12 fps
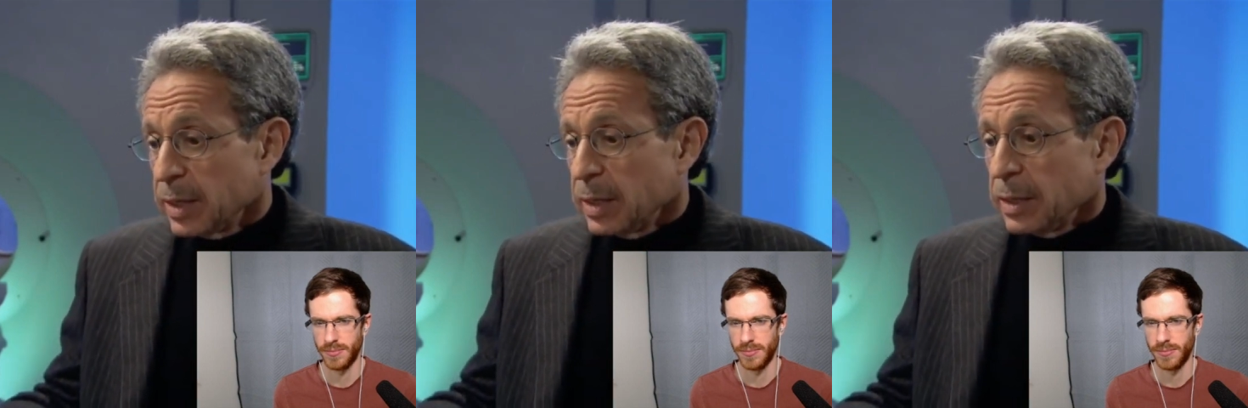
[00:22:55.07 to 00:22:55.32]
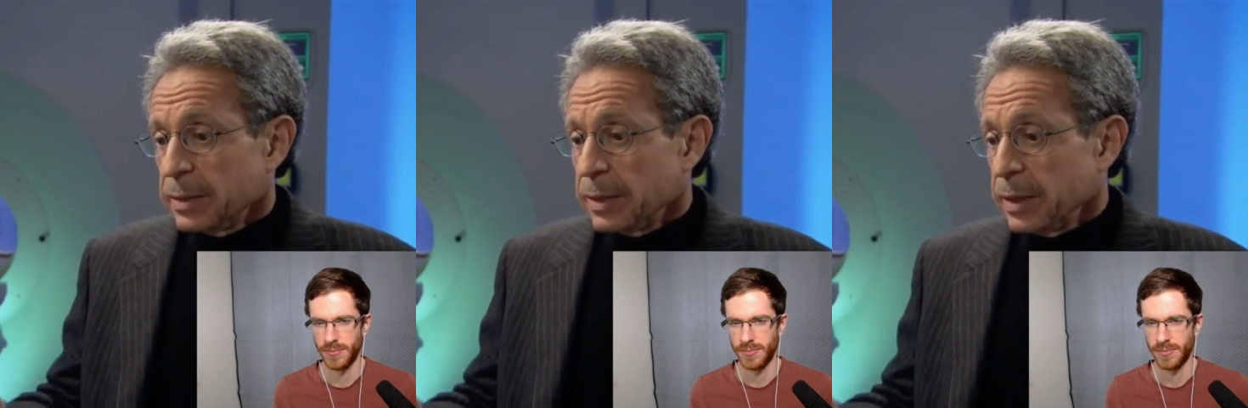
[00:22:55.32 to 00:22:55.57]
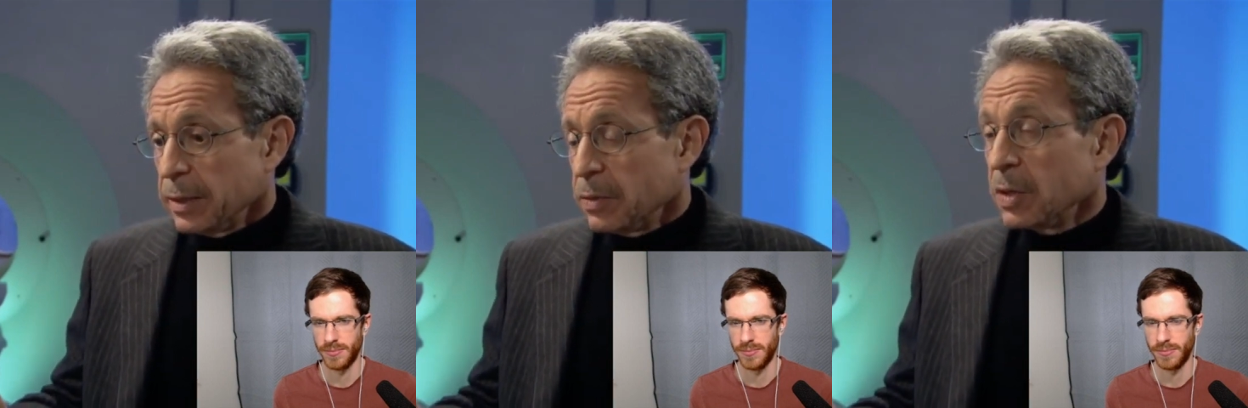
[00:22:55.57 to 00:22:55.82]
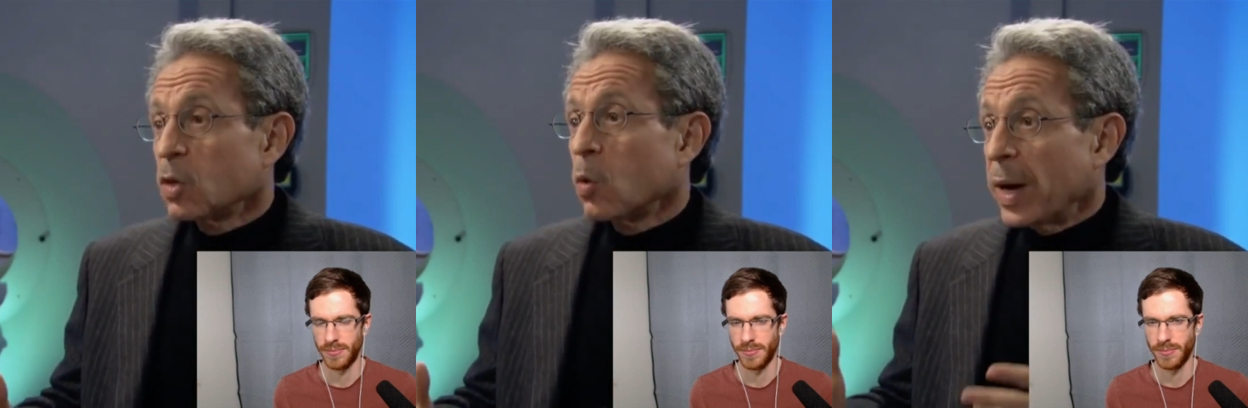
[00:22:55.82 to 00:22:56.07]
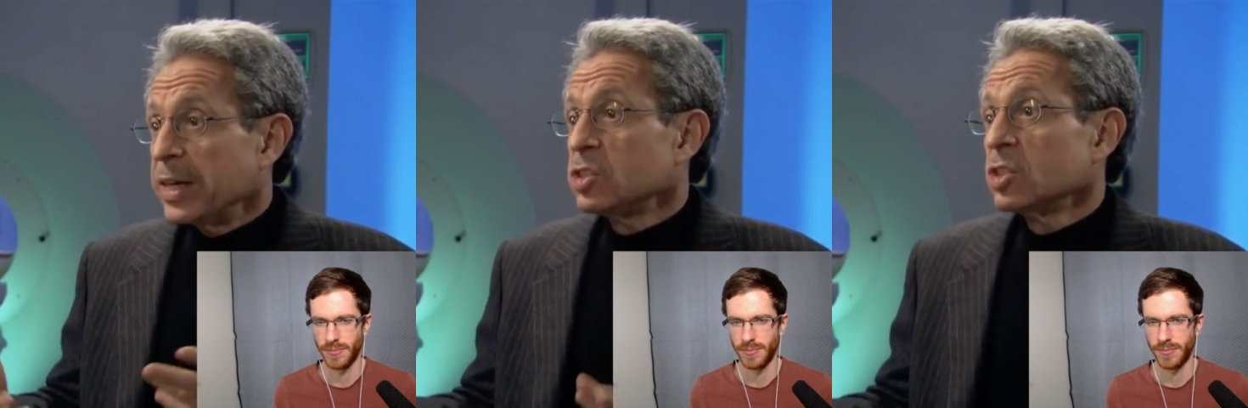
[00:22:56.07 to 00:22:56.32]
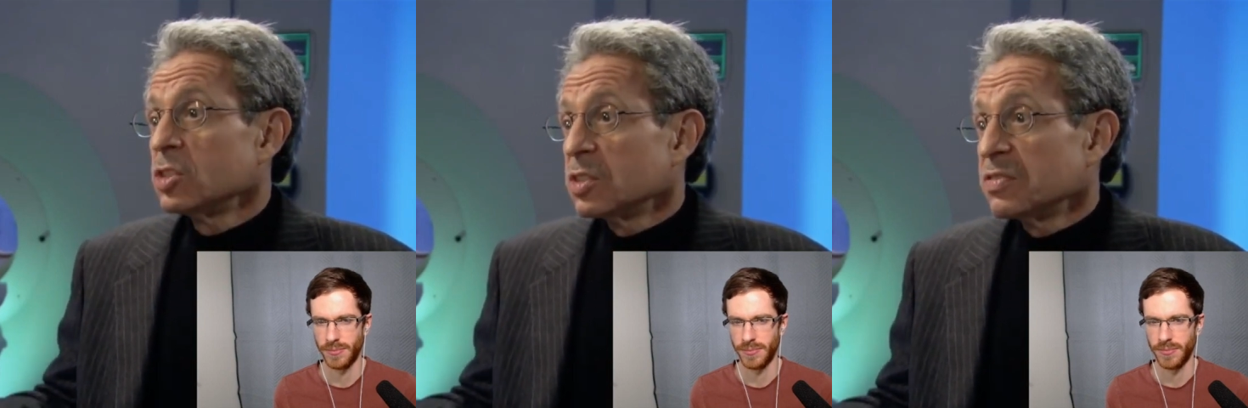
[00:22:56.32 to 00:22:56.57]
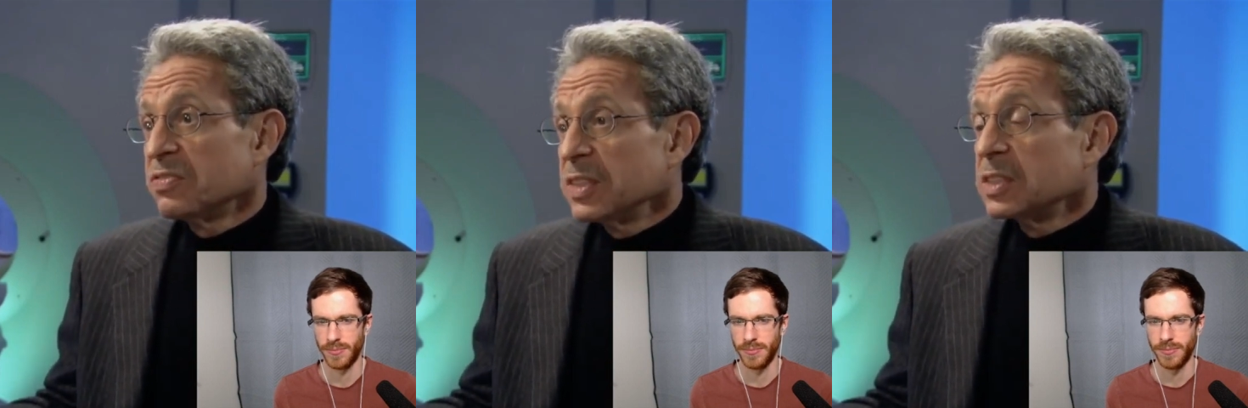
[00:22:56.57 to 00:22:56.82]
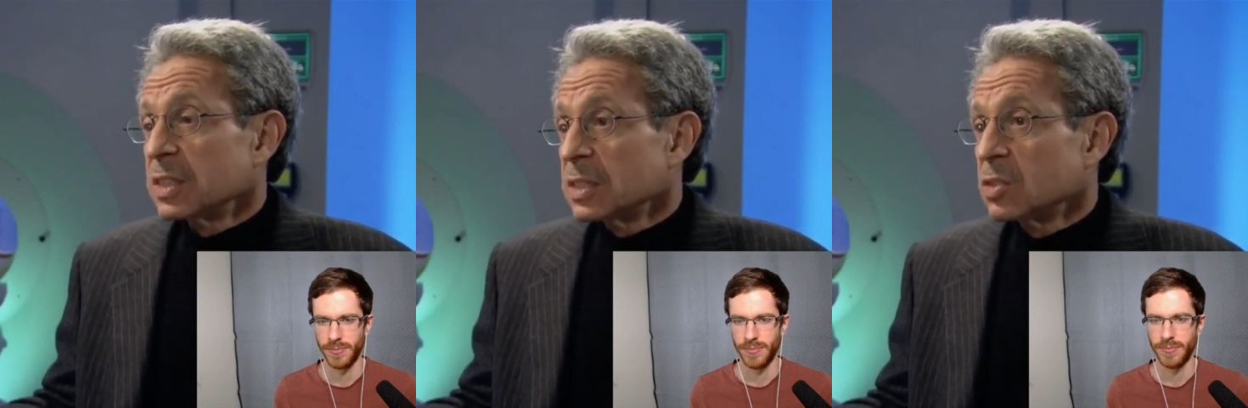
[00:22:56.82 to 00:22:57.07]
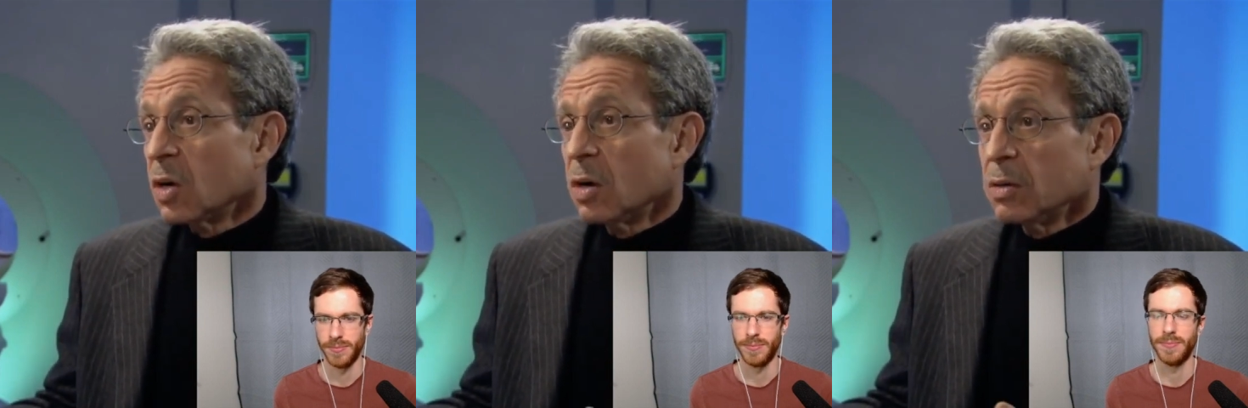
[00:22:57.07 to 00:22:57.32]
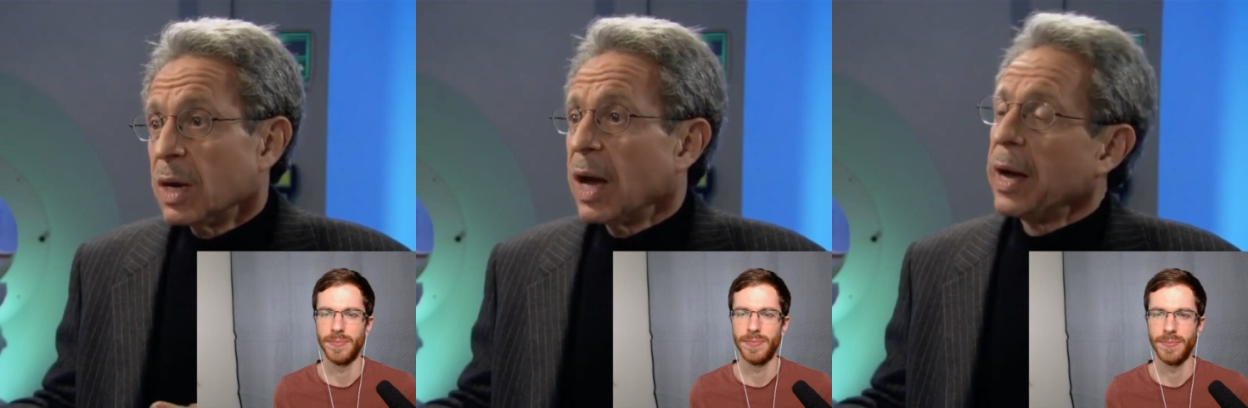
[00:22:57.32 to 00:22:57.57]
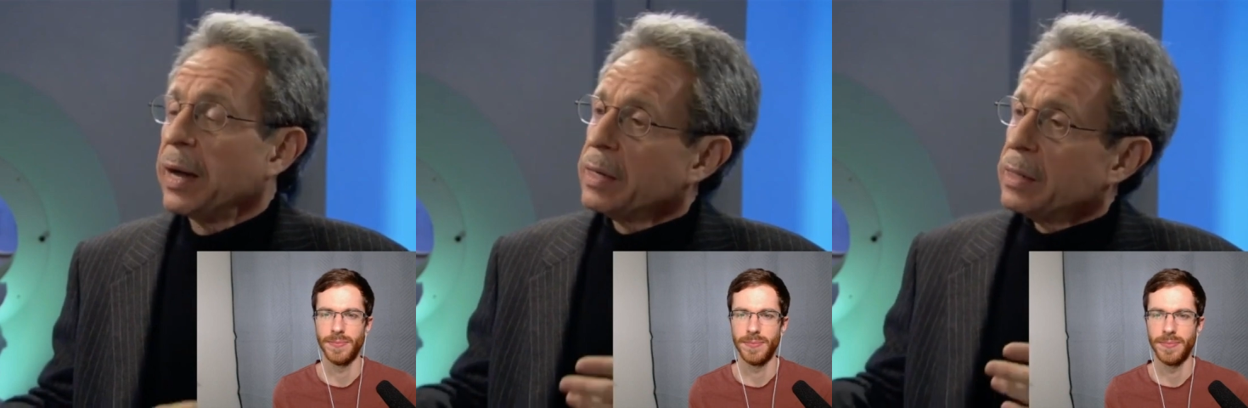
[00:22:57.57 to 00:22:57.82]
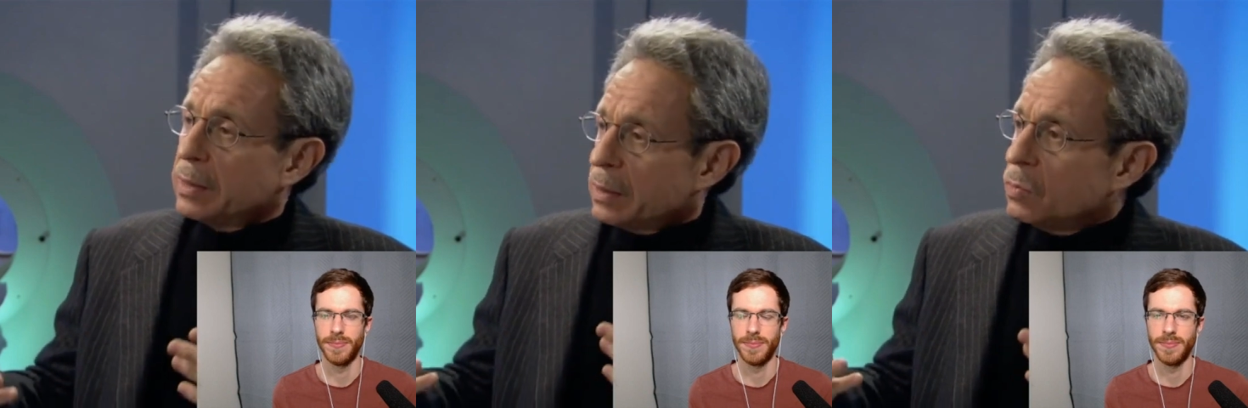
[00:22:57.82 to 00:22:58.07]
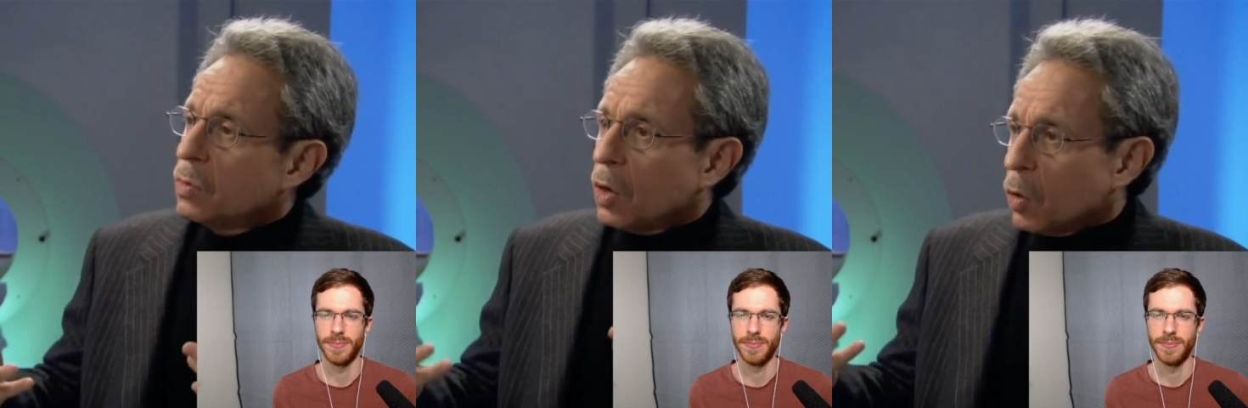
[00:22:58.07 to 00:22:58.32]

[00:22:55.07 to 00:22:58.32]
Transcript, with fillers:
Speaker 1: the, the equations of physics are not, you know,